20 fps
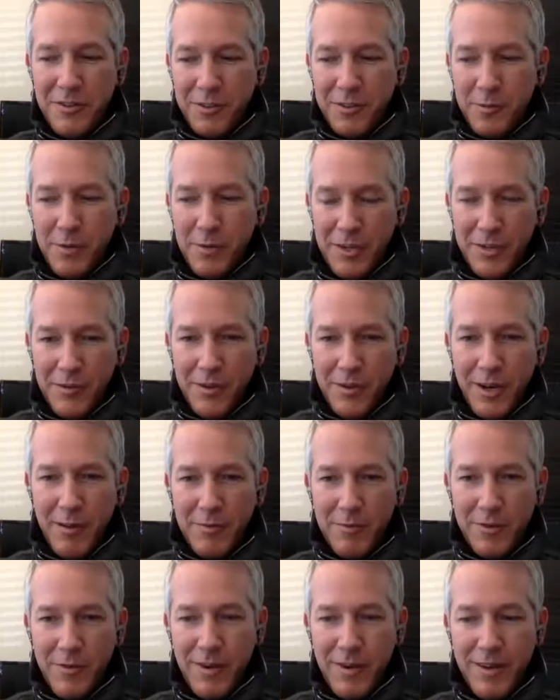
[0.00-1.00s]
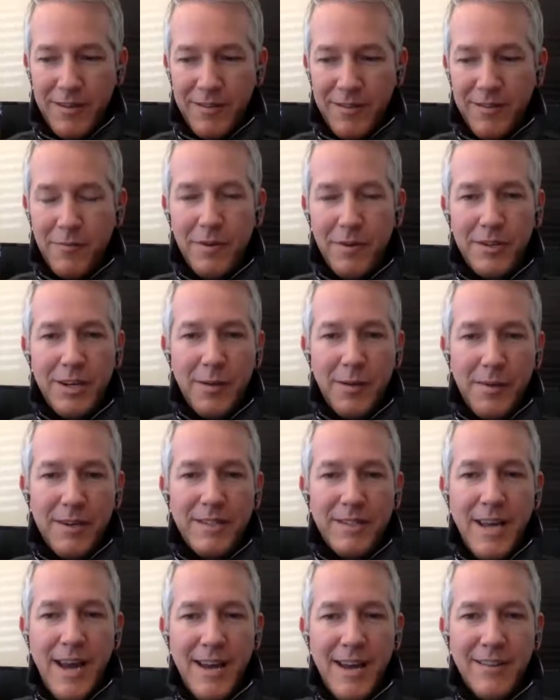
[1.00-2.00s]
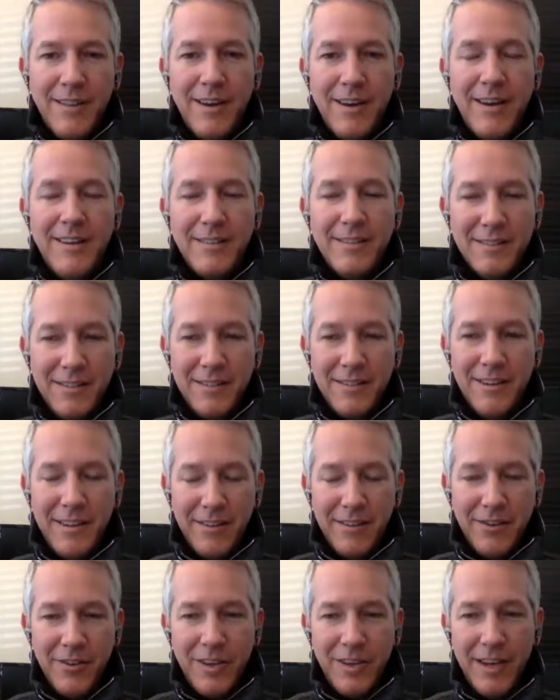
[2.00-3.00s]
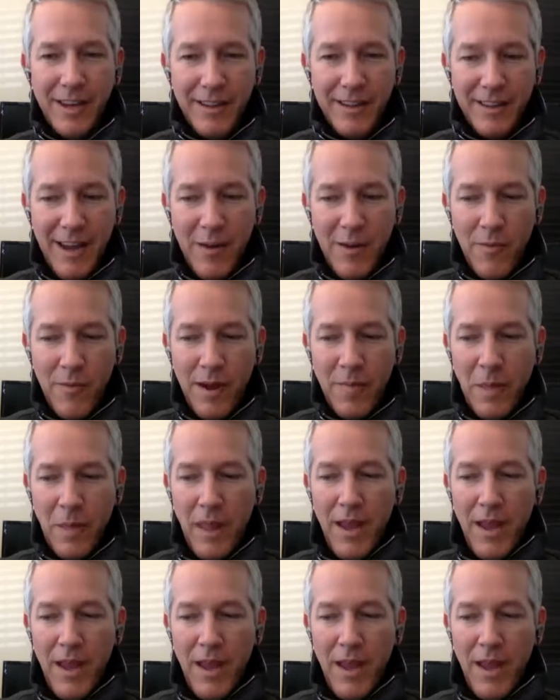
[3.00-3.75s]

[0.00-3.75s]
especially when it comes around when we talk about taglines and looking at that way.